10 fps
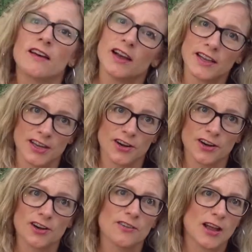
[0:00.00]
a
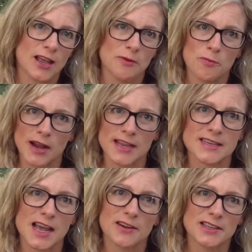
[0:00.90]
year and break it
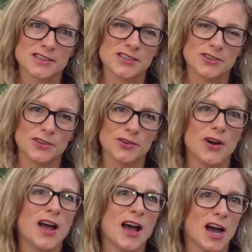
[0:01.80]
down into
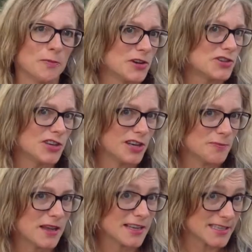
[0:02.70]
how much you need to
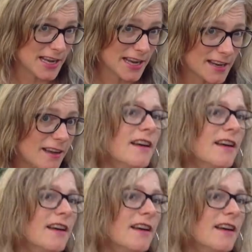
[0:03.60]
make a day,